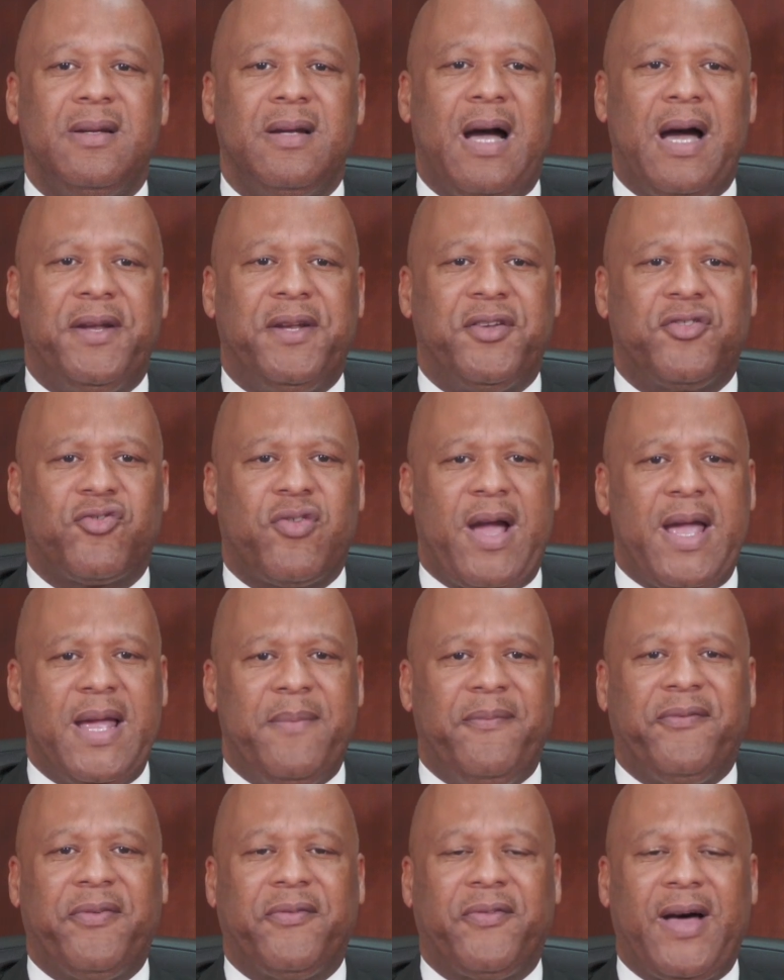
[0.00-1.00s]
and the
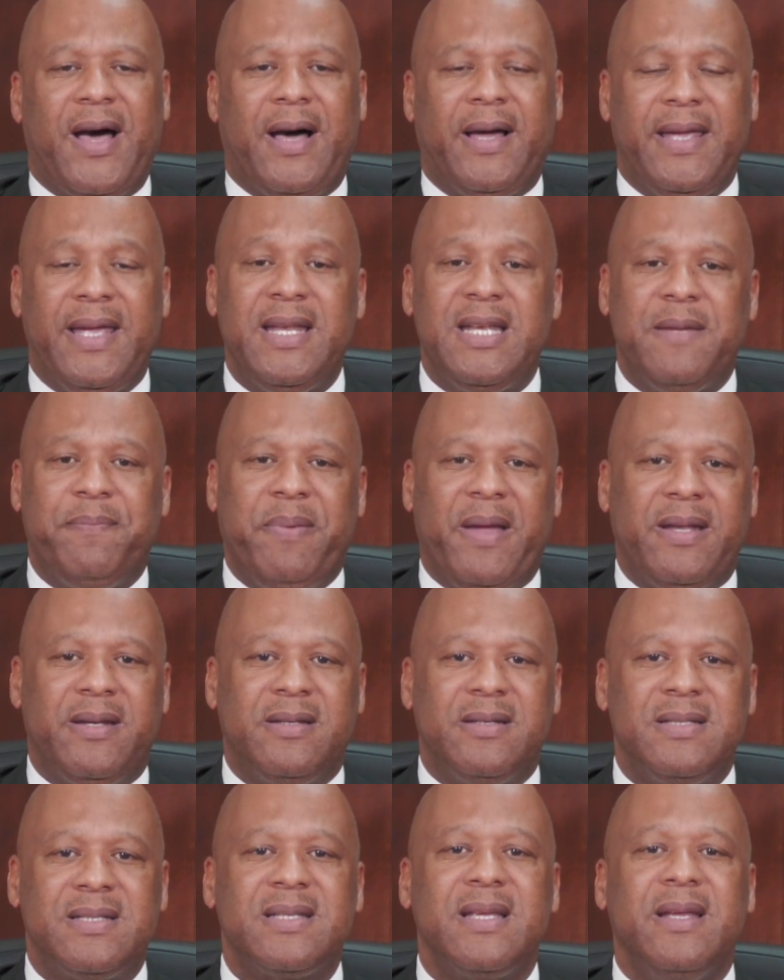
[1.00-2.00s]
triumph of our
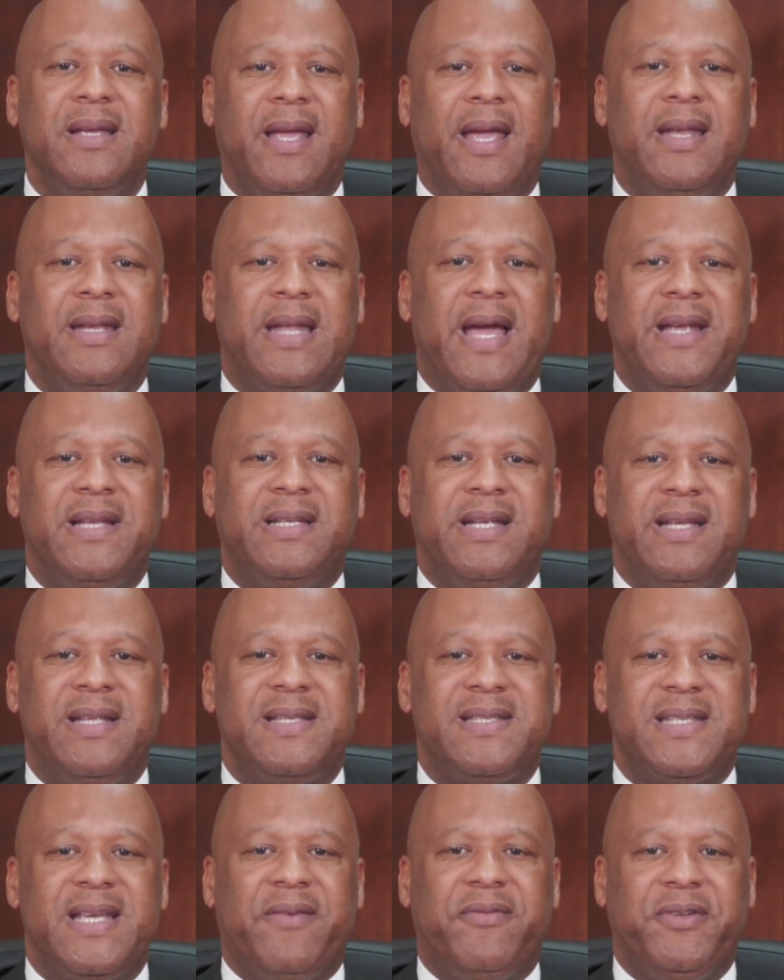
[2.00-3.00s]
independence in
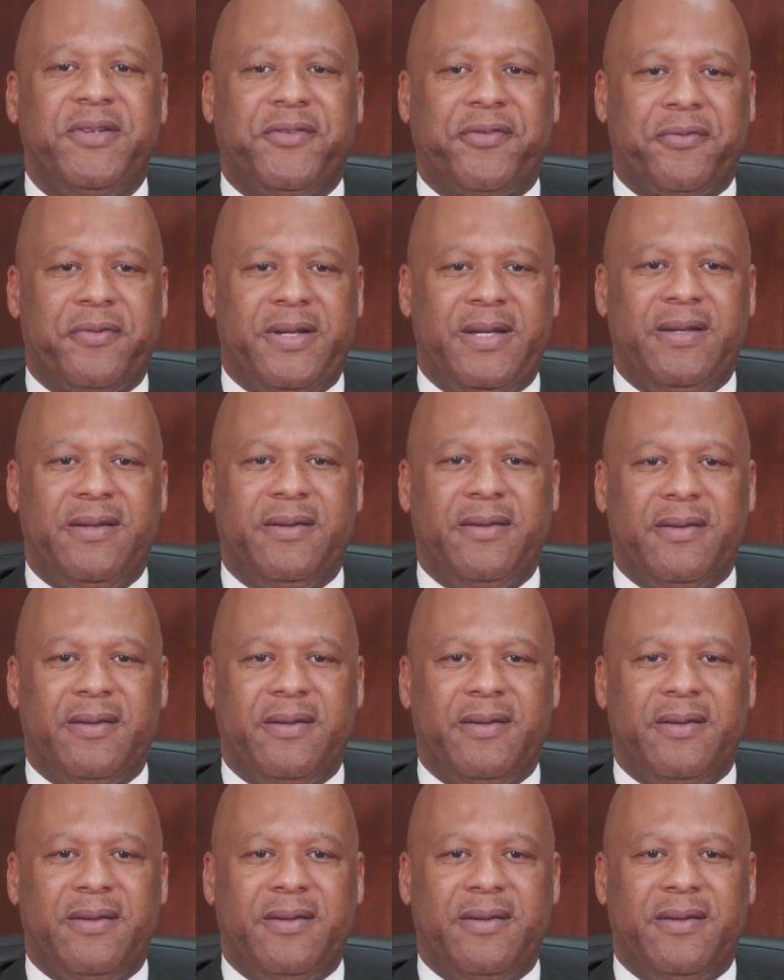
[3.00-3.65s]
1973.